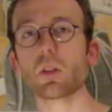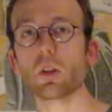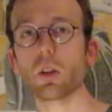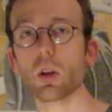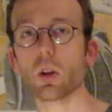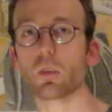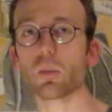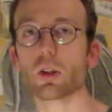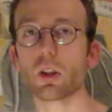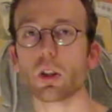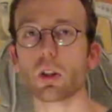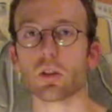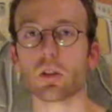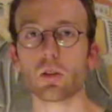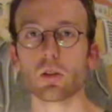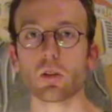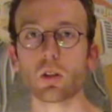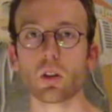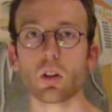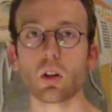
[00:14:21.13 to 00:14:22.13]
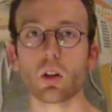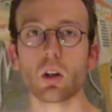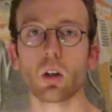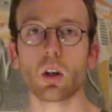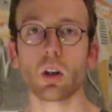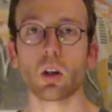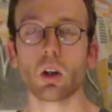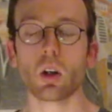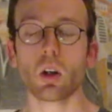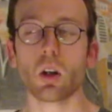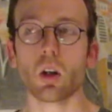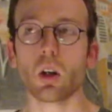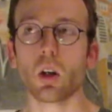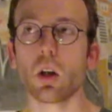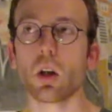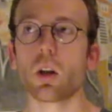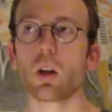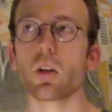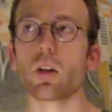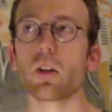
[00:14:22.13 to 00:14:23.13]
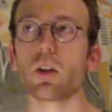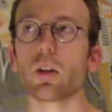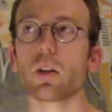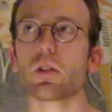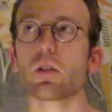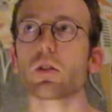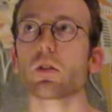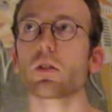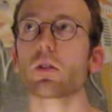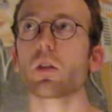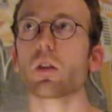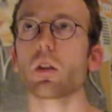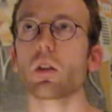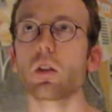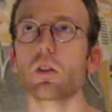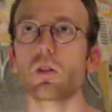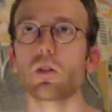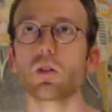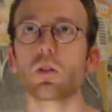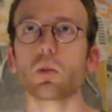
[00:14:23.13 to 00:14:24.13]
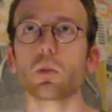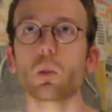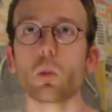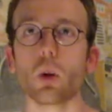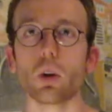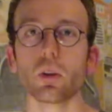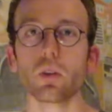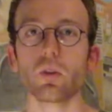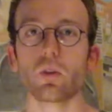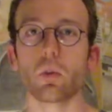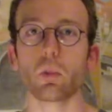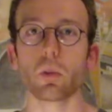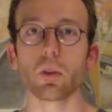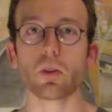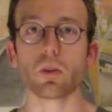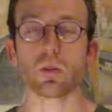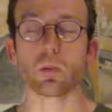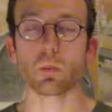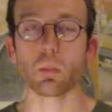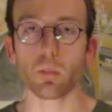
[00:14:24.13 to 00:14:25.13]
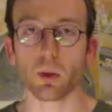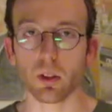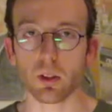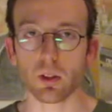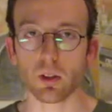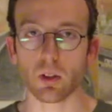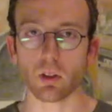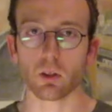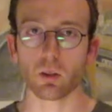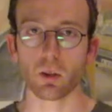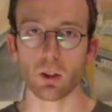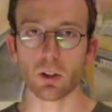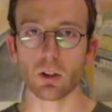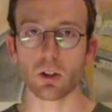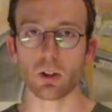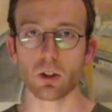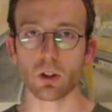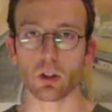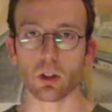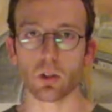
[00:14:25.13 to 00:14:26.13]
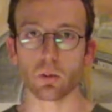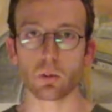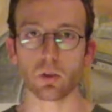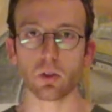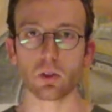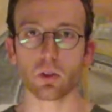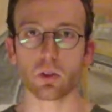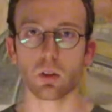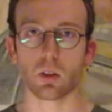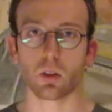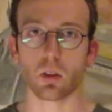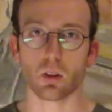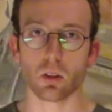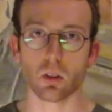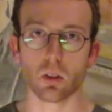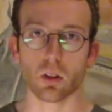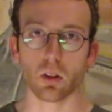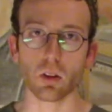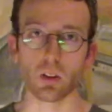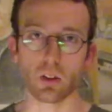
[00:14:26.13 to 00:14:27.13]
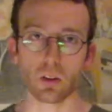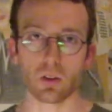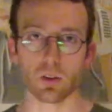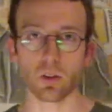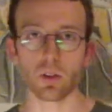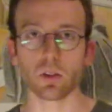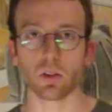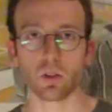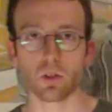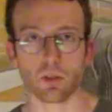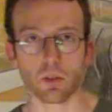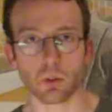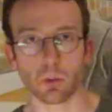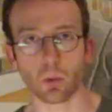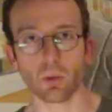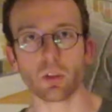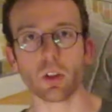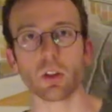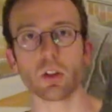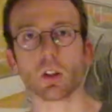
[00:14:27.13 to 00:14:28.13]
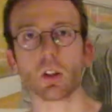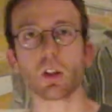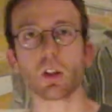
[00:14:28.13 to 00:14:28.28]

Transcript: and objects, this is one of the most simplistic relationships that exists within the